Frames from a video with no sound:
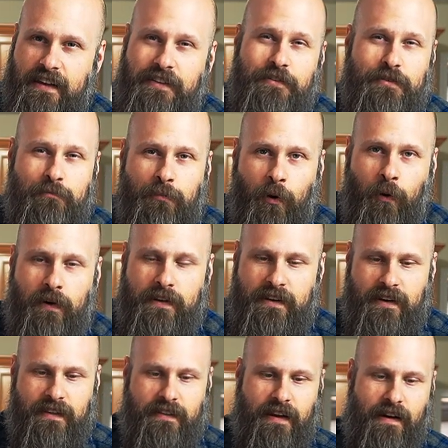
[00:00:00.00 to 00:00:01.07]
There's a port
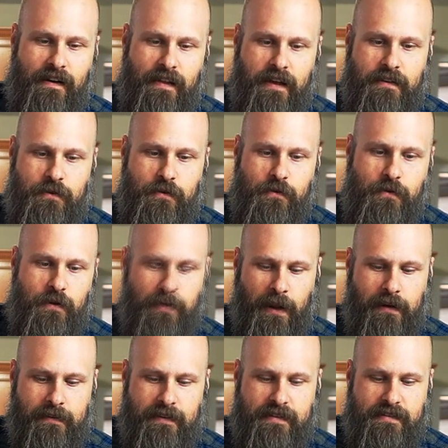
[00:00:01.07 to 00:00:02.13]
in there that you
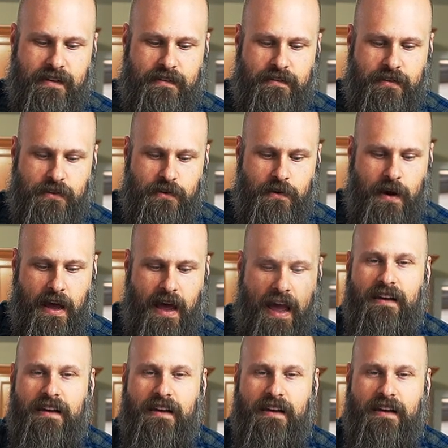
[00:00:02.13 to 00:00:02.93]
plug this into,